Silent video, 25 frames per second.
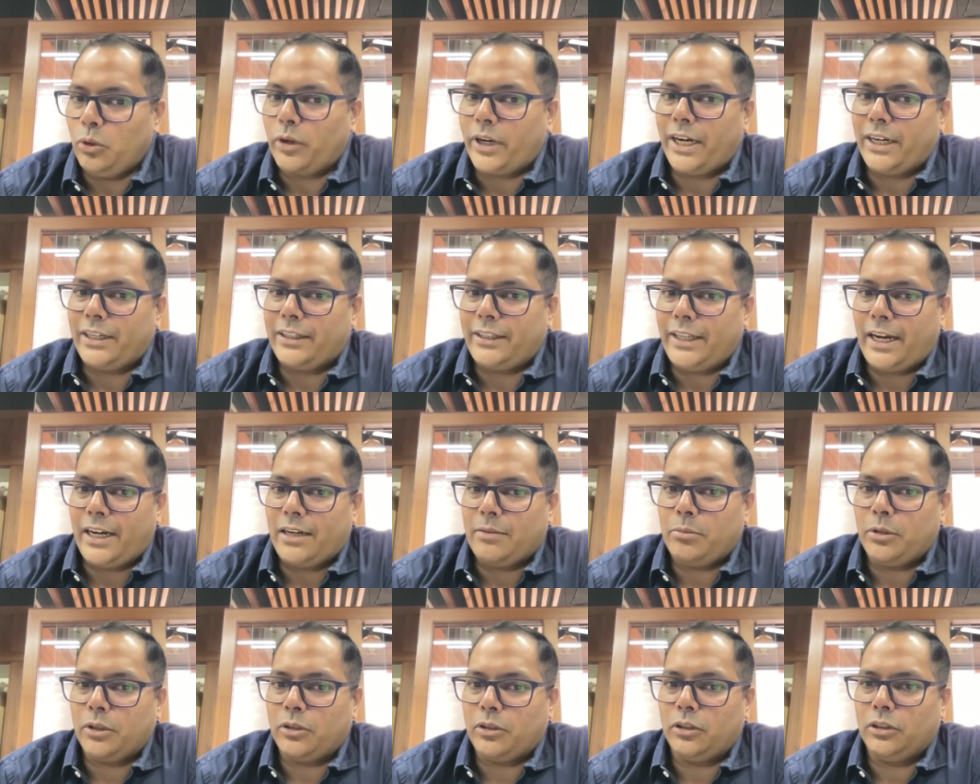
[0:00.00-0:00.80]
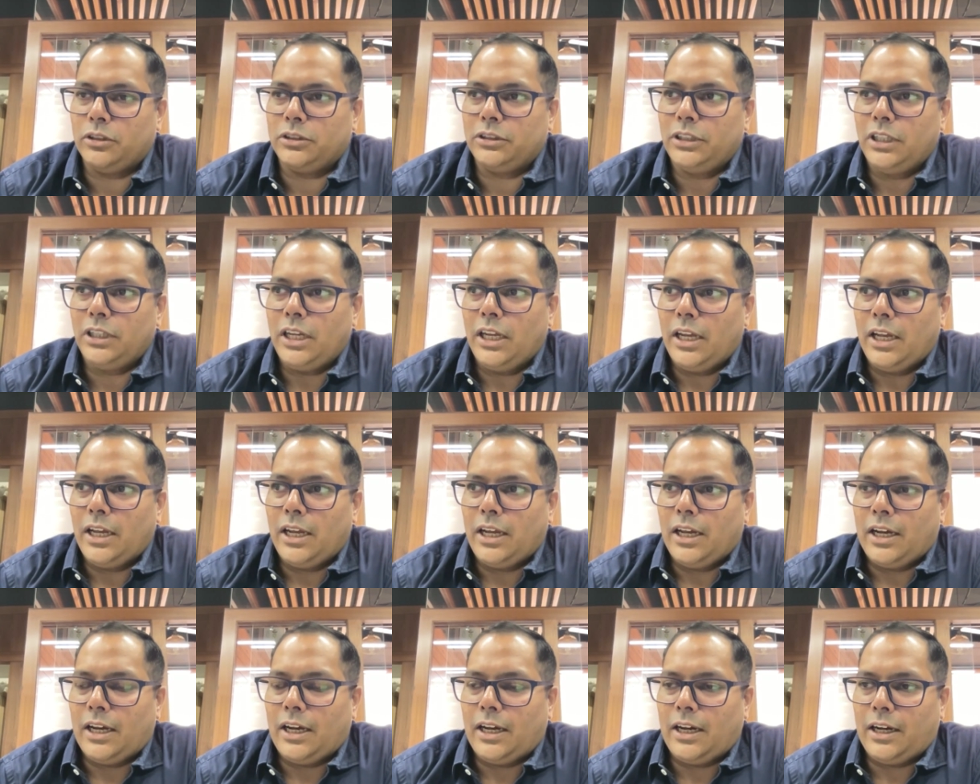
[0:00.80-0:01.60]
look at that because
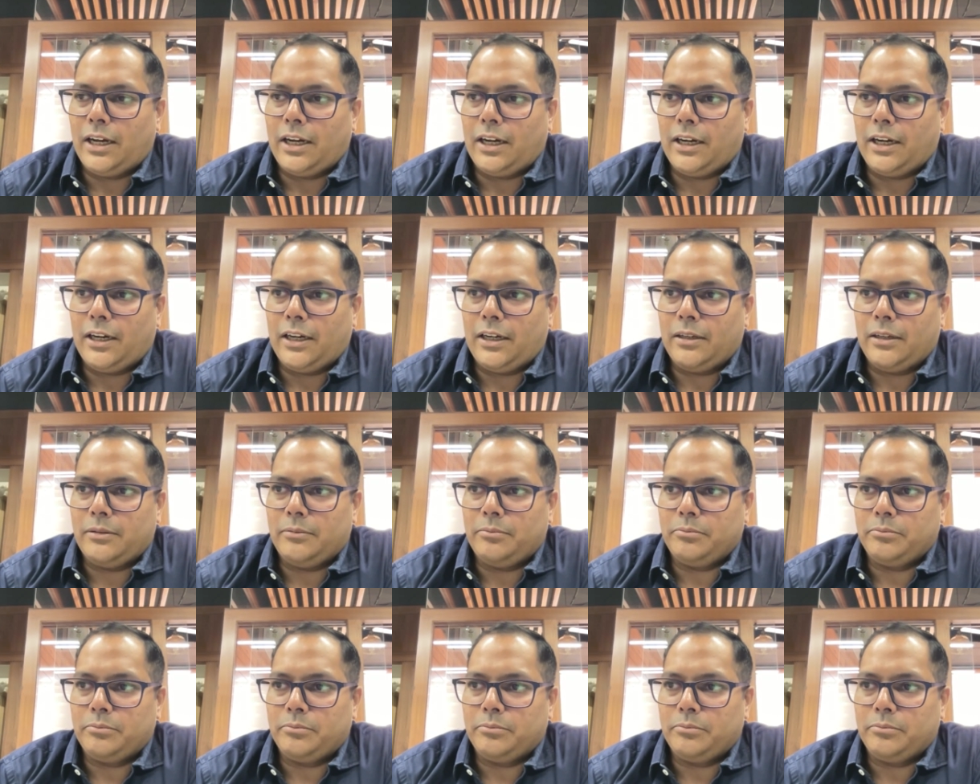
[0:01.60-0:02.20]
uh,